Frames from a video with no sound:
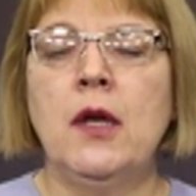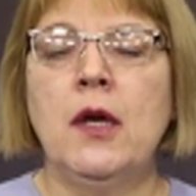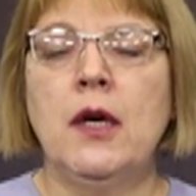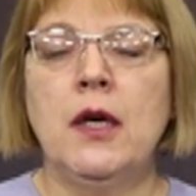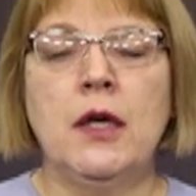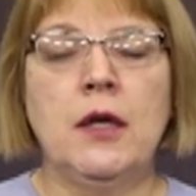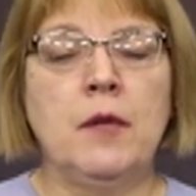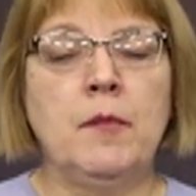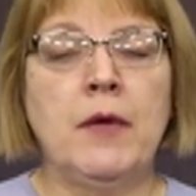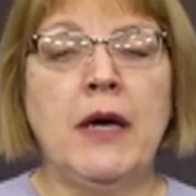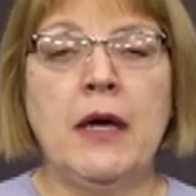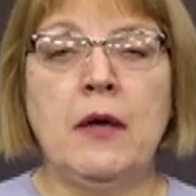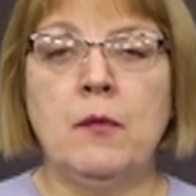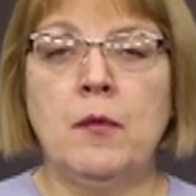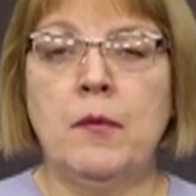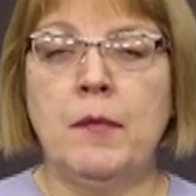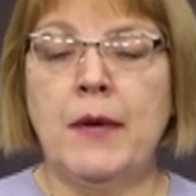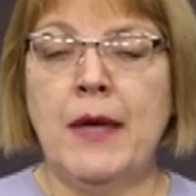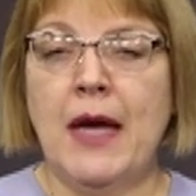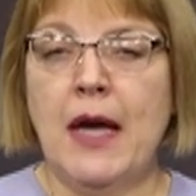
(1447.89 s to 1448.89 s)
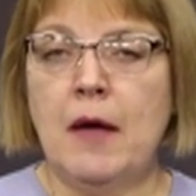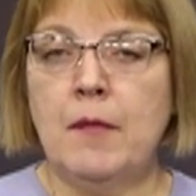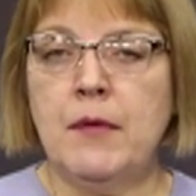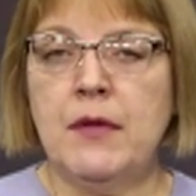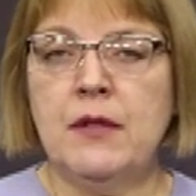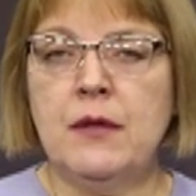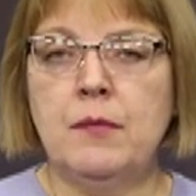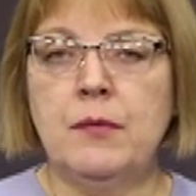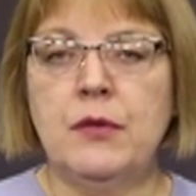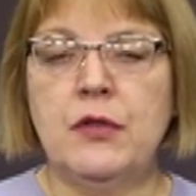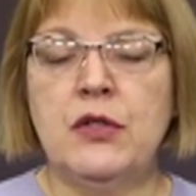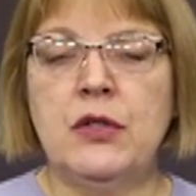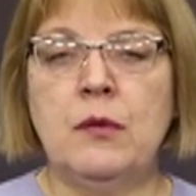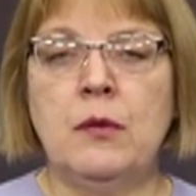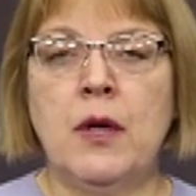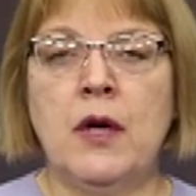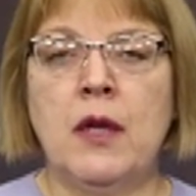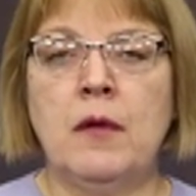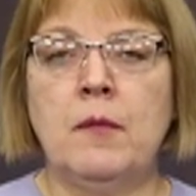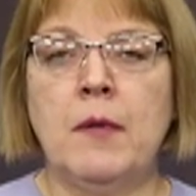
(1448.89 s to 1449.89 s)
um, I will be happy to put you
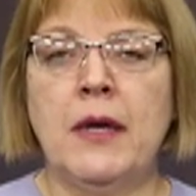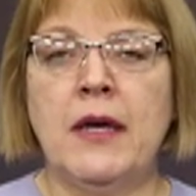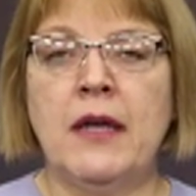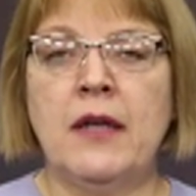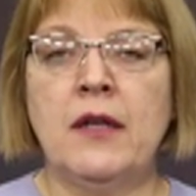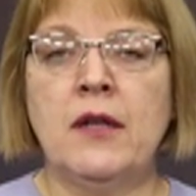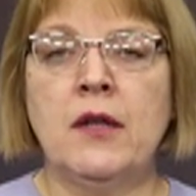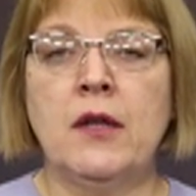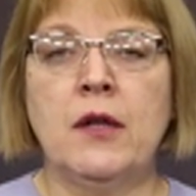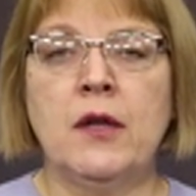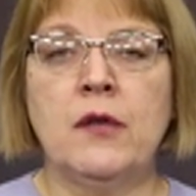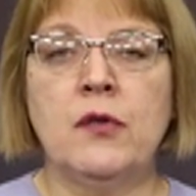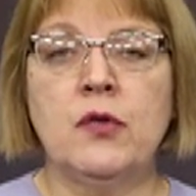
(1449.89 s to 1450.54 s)
on my uh,